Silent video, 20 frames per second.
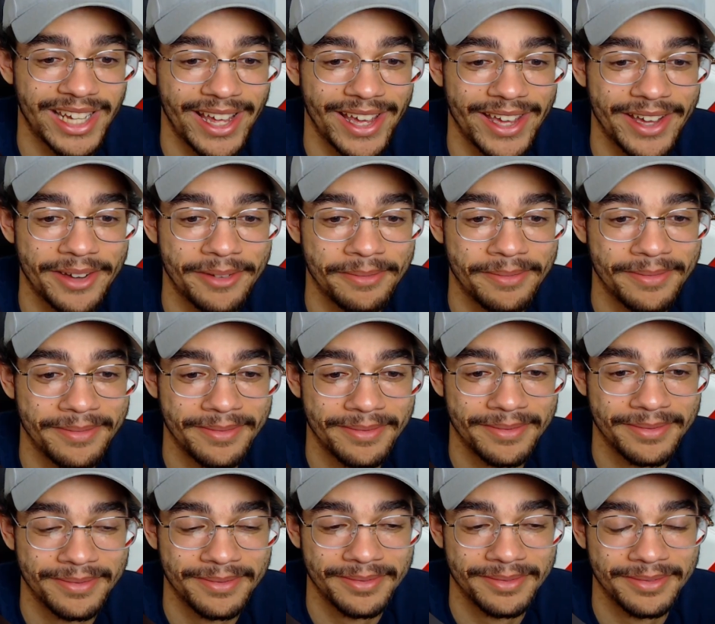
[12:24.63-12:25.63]
Damn.
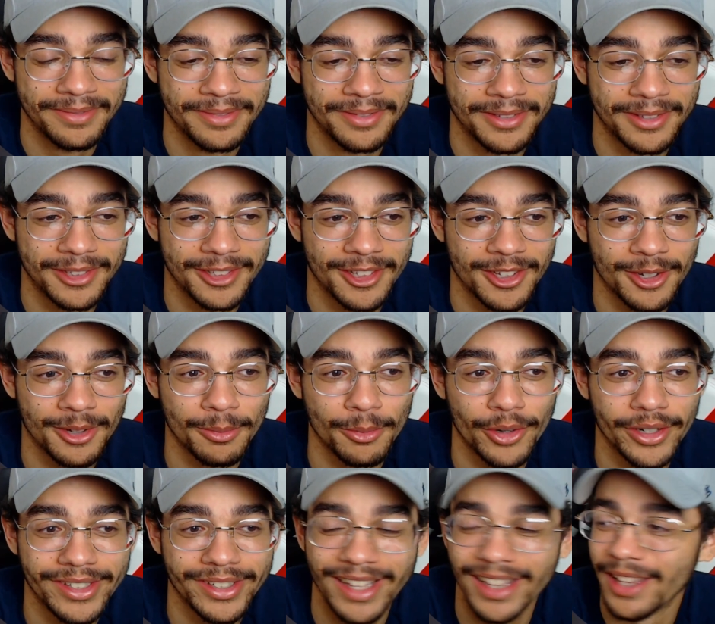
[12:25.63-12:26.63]

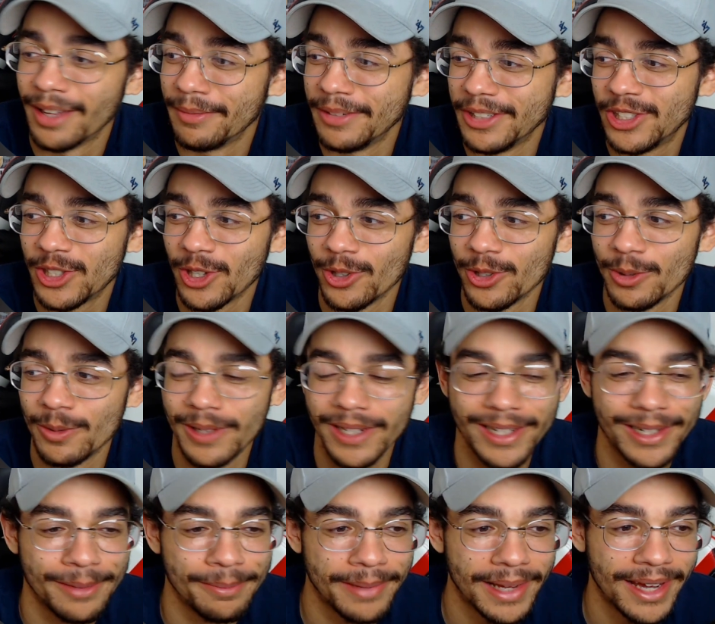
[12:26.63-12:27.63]
Homeboy said, let me show you what
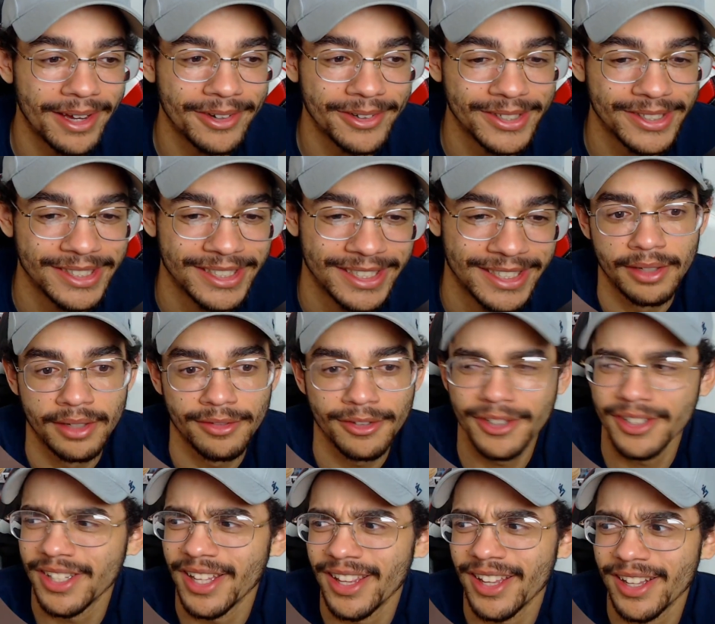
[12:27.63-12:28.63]
it about.
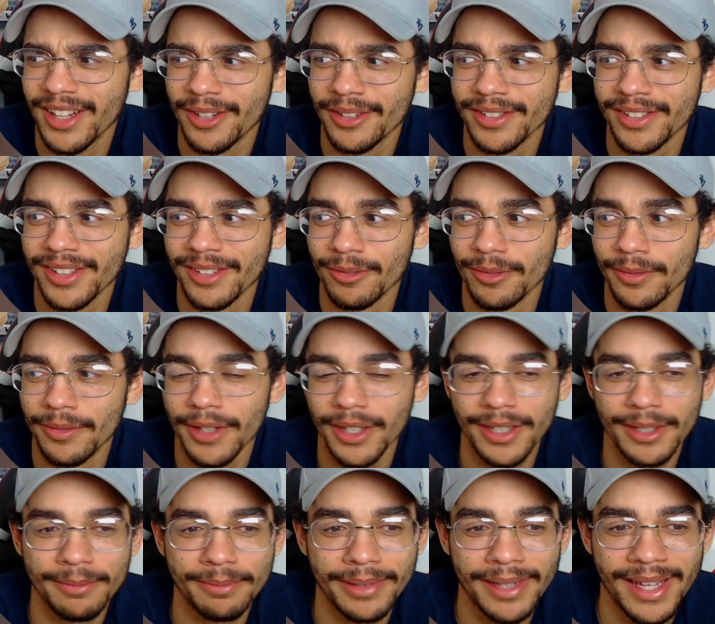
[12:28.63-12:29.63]
First I thought that was like
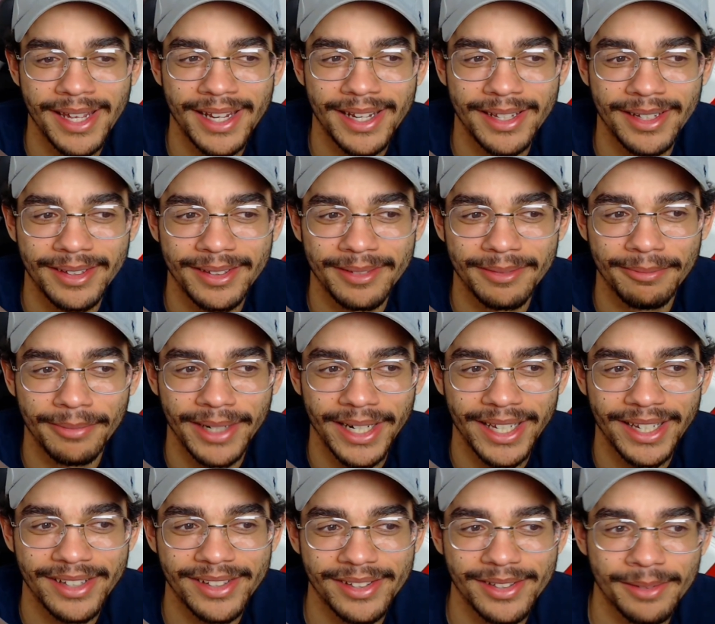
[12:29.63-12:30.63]
fucking planet, but I
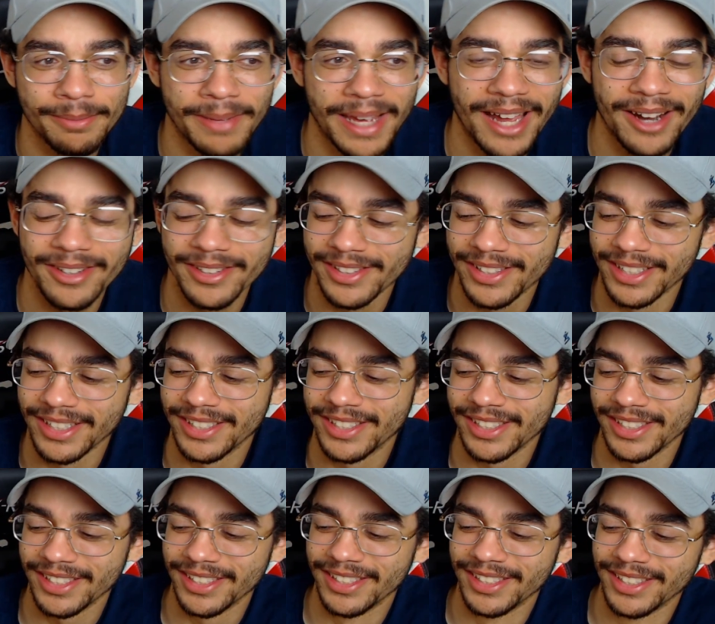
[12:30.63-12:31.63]
guess it's a battle
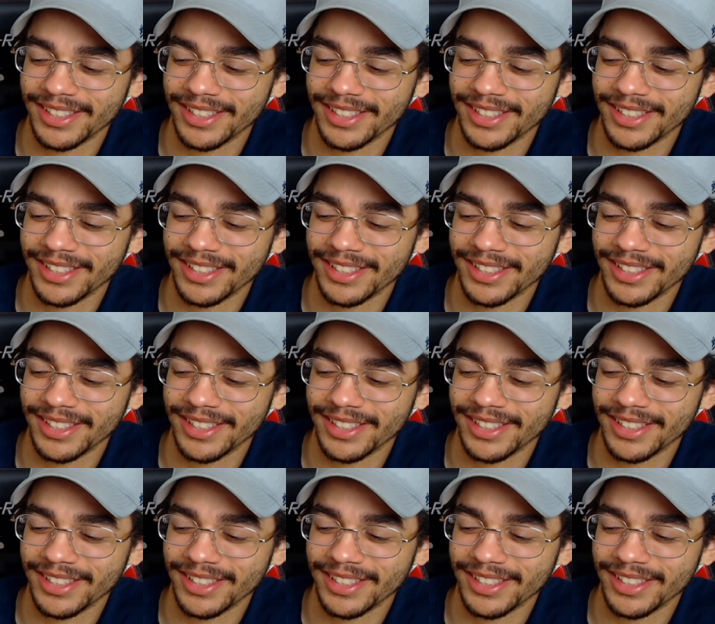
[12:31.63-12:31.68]
station.